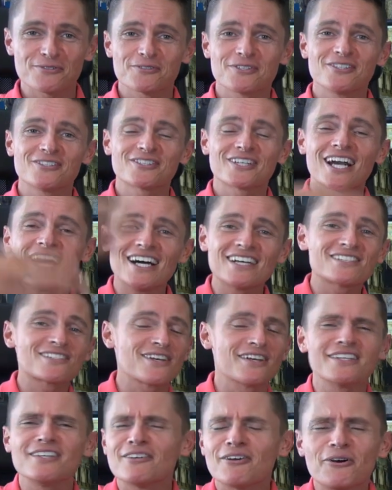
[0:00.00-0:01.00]
or your
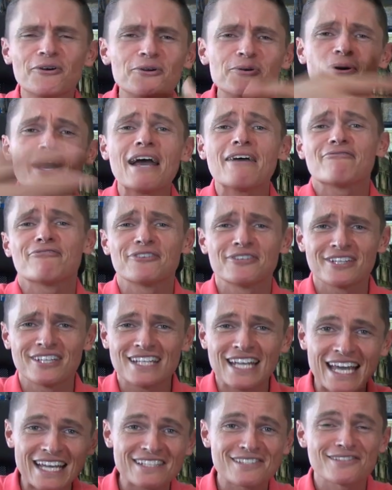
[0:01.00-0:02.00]
cousin, you know, whoever, the
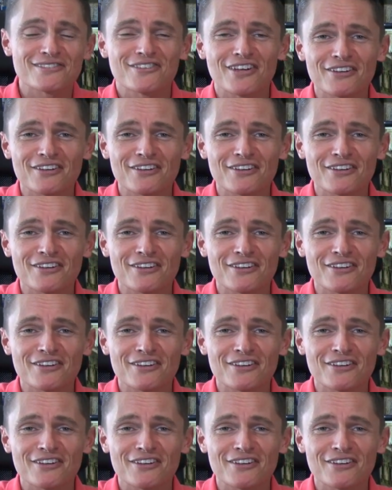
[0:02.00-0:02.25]
next